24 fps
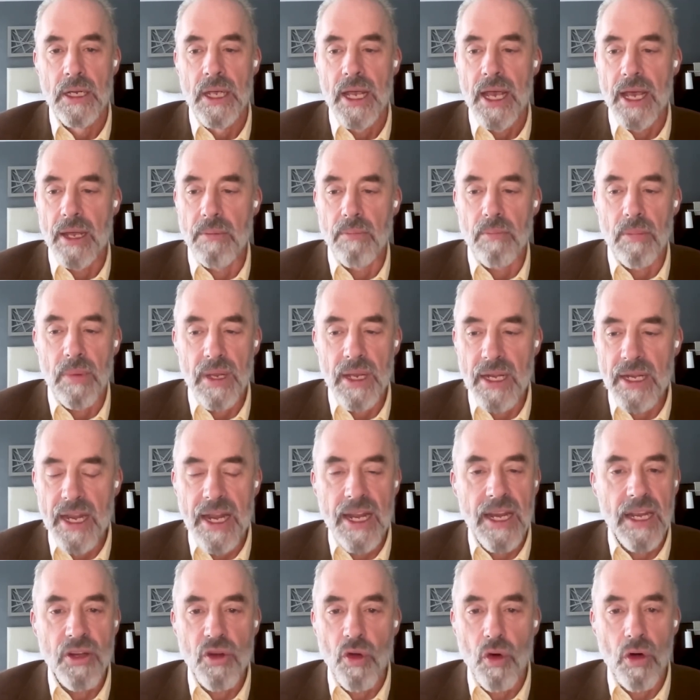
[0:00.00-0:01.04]
And in
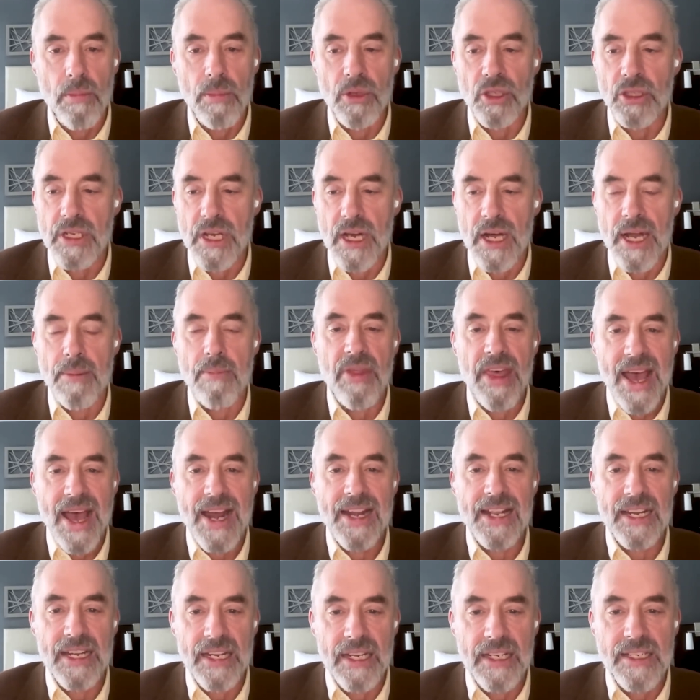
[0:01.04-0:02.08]
any normal time, that
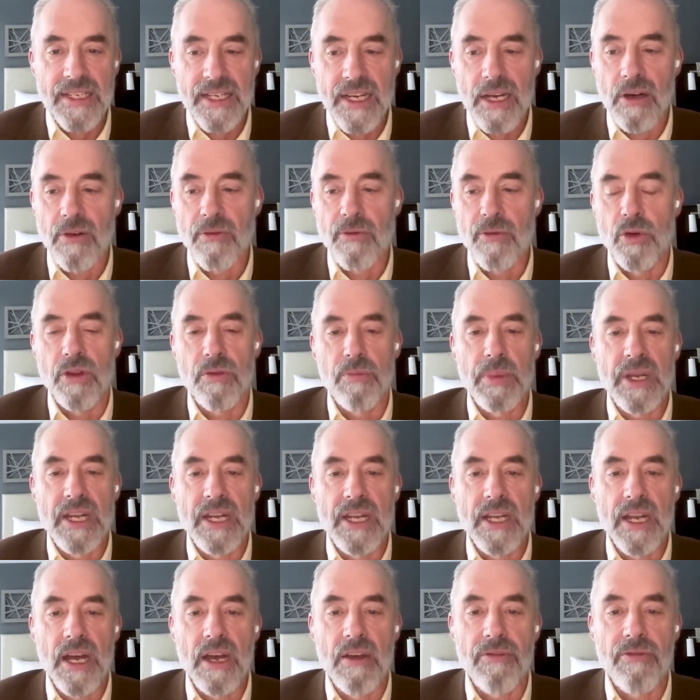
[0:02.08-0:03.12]
in itself would have been
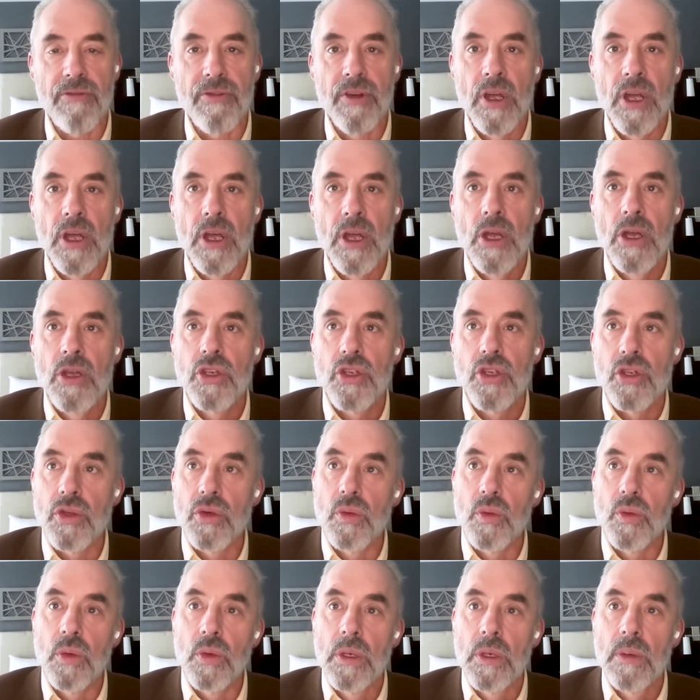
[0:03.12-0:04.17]
enough
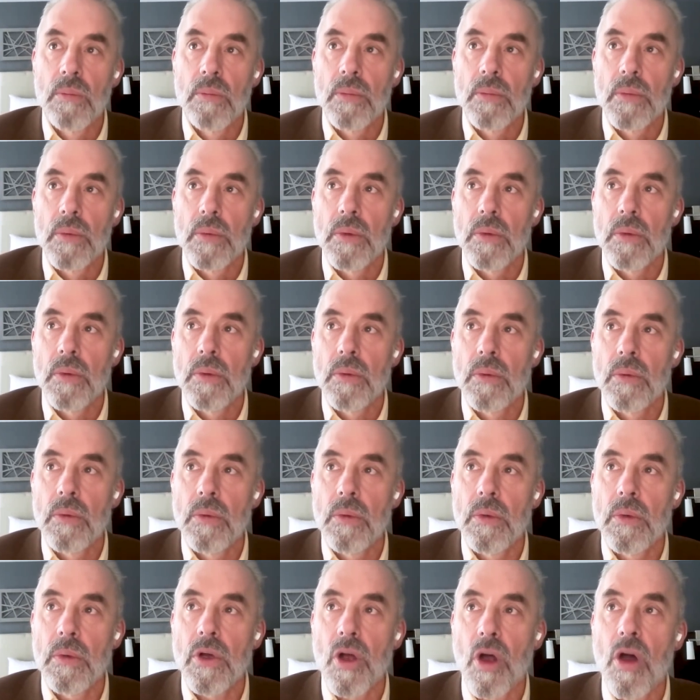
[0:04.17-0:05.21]
to
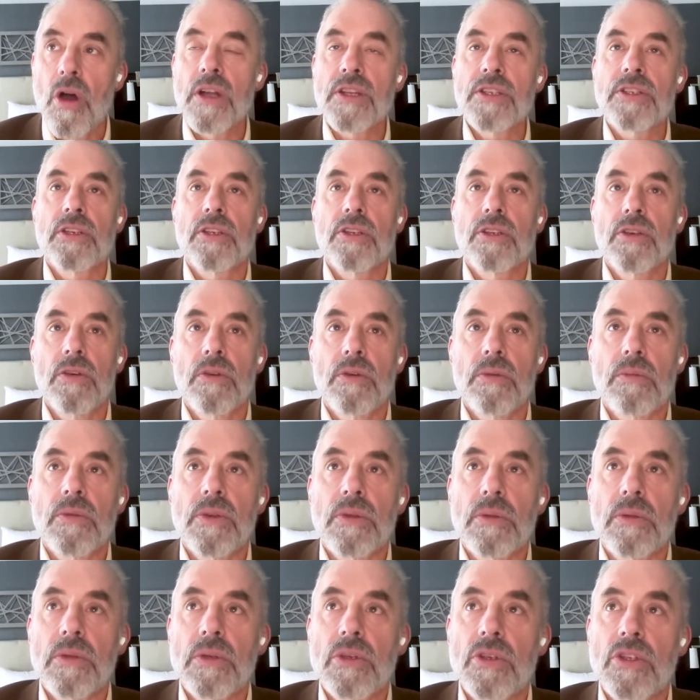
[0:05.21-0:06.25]
constitute
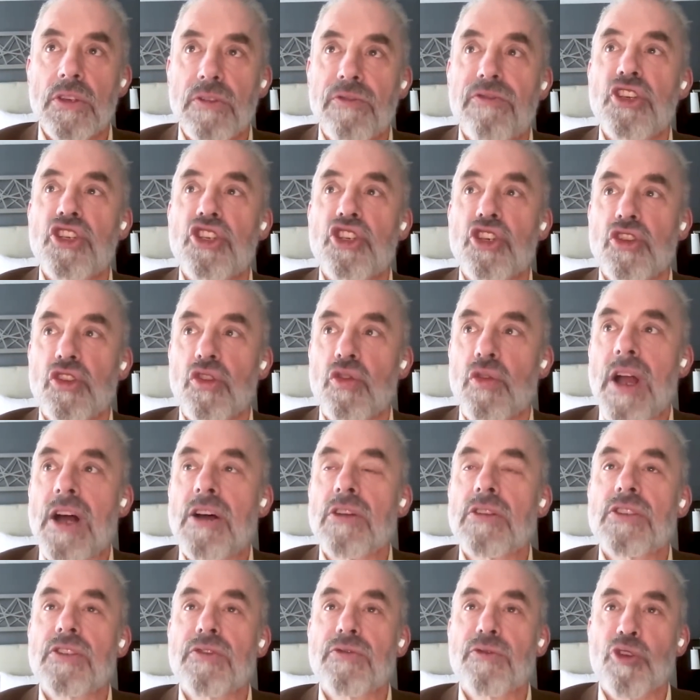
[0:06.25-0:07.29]
sufficient
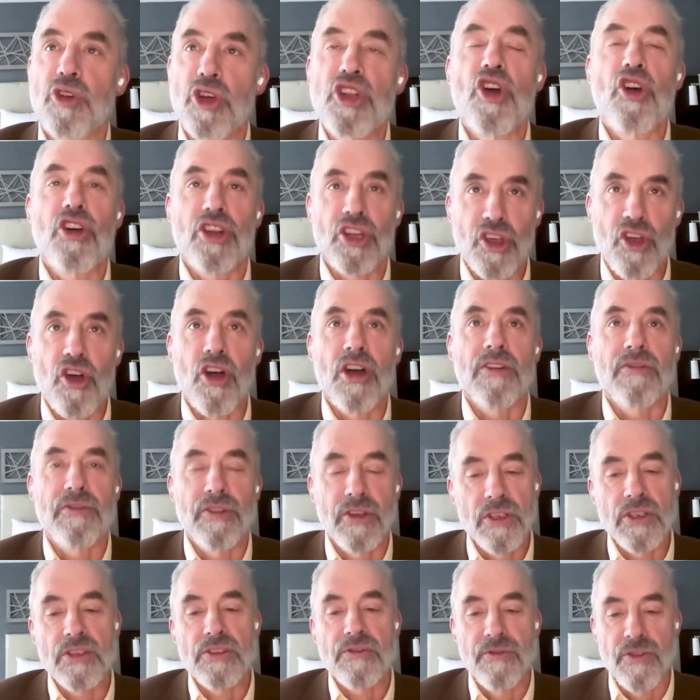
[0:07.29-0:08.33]
grounds for a
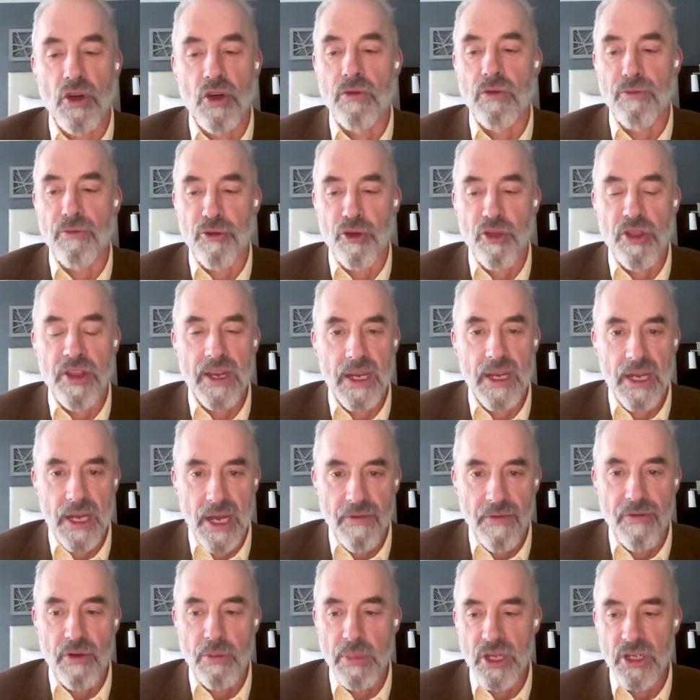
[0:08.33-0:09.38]
non-confidence vote for the
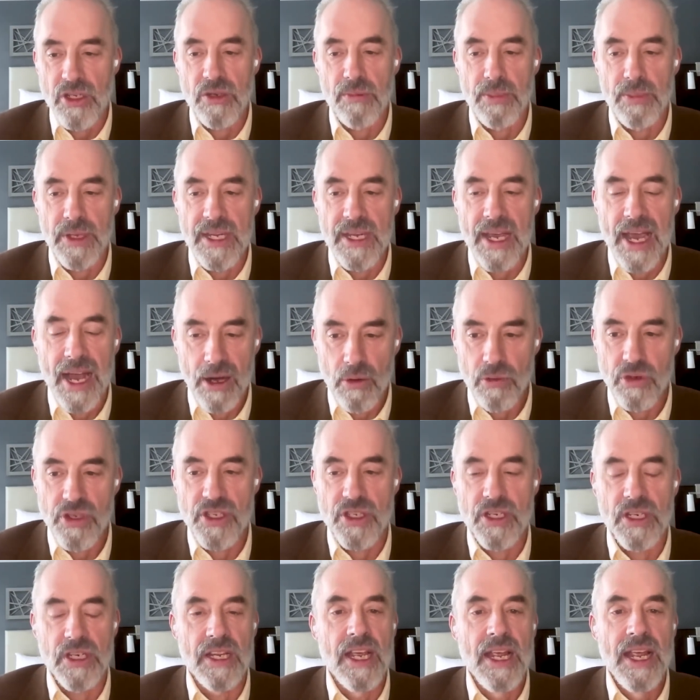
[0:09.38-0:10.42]
government to be
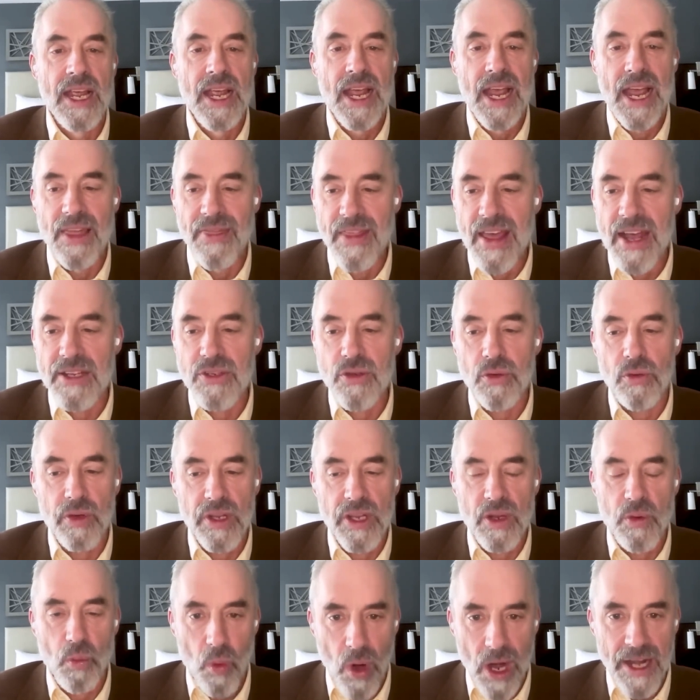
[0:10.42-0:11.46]
ousted. And that's only
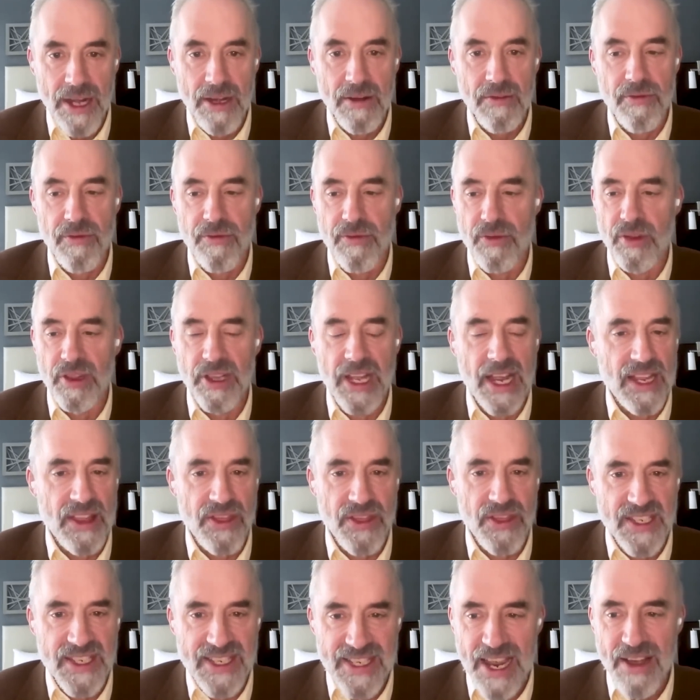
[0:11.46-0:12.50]
one of like
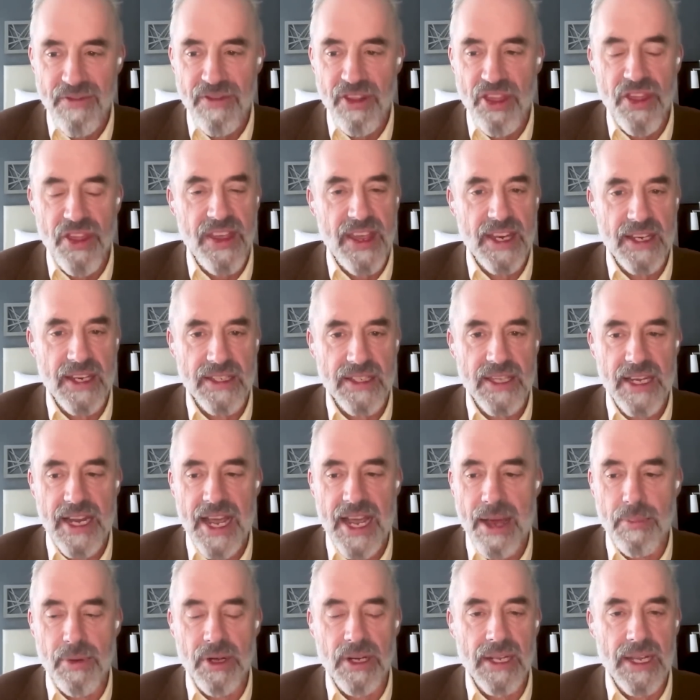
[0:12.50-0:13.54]
the 7 things that
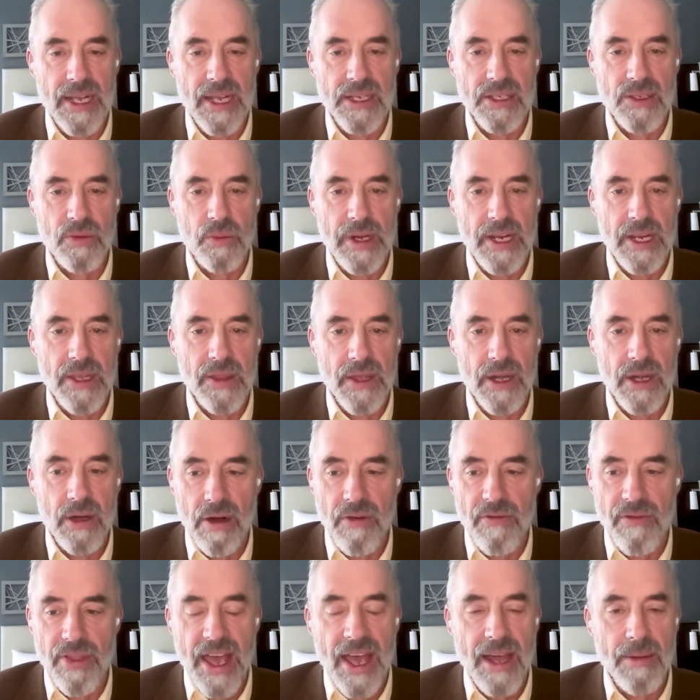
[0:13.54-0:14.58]
happened last week that are
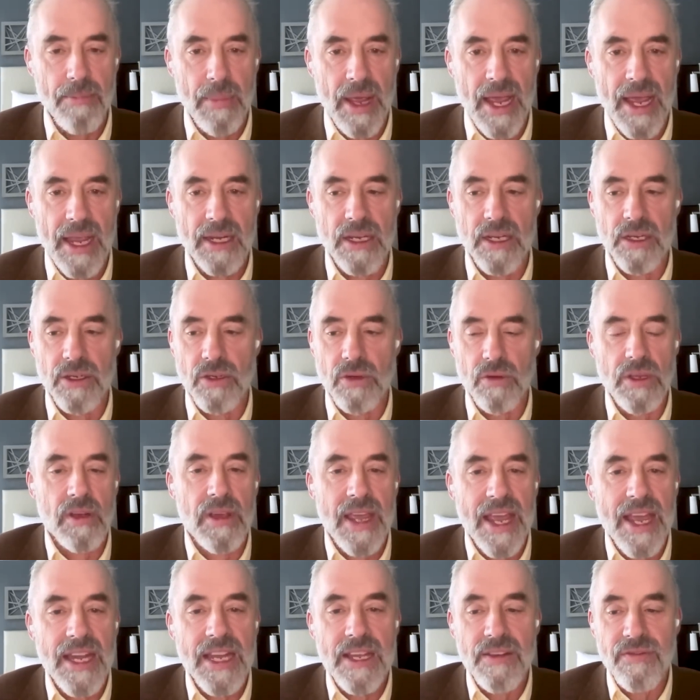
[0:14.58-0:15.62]
of that magnitude. You
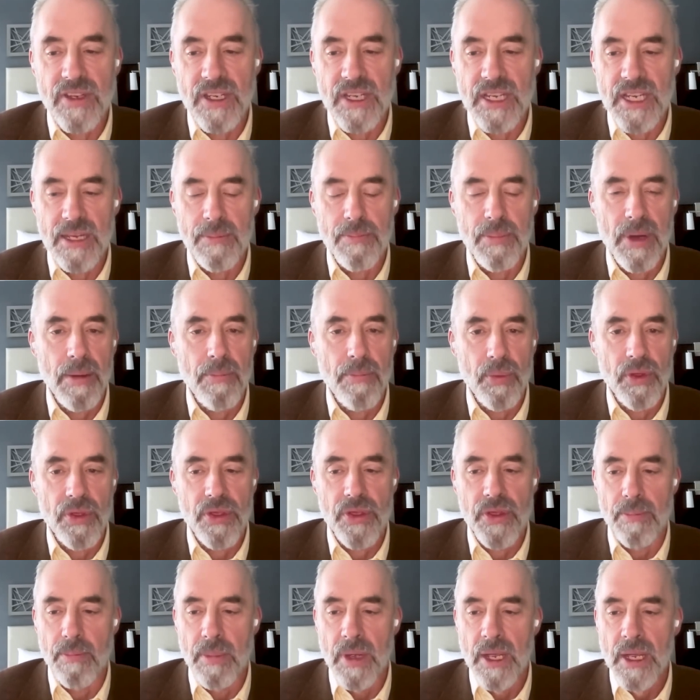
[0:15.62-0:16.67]
can't even keep up with
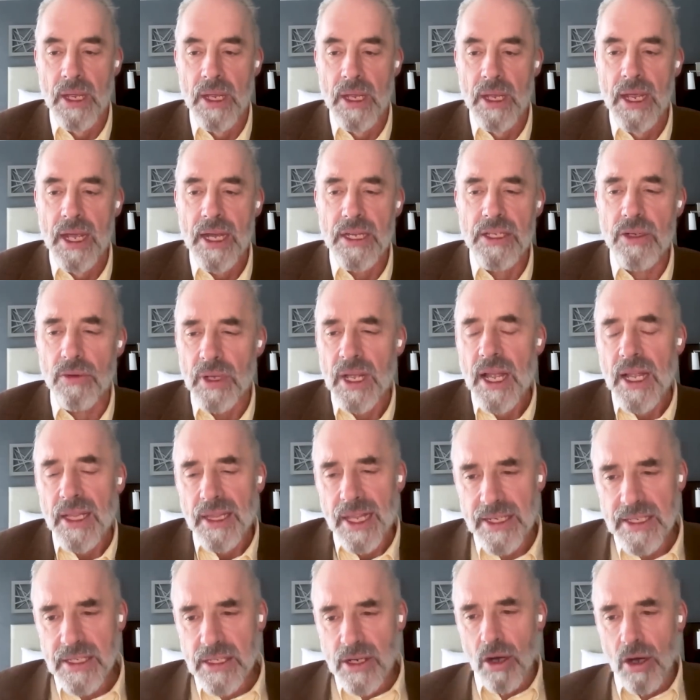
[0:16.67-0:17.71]
them. And so
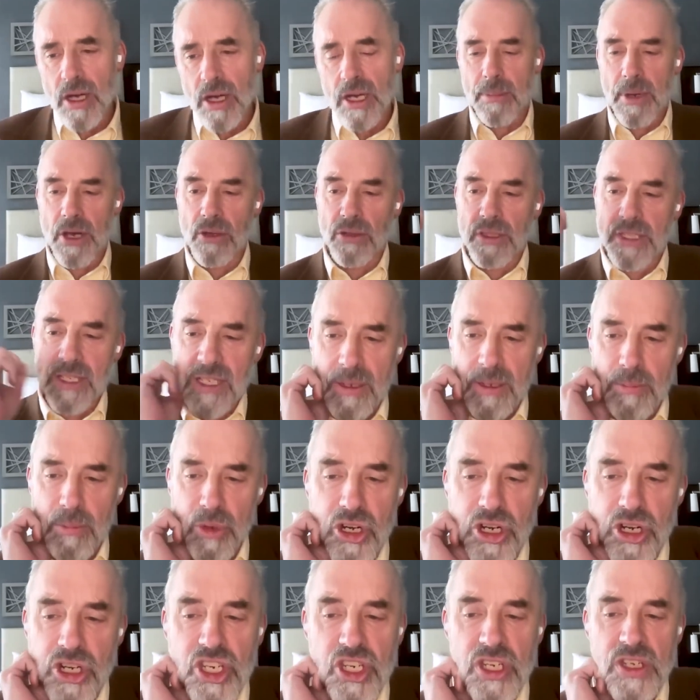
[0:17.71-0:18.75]
let's talk about this
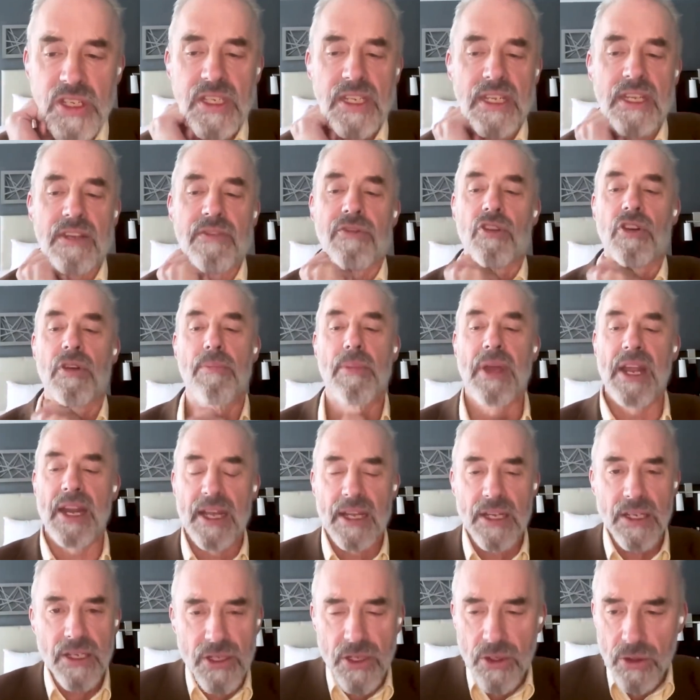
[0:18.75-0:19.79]
emergency for a
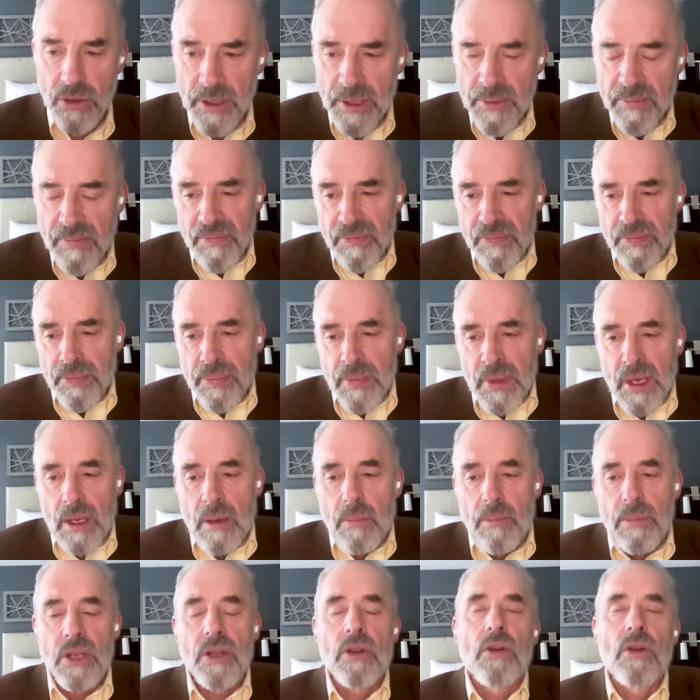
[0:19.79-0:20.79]
minute. So, you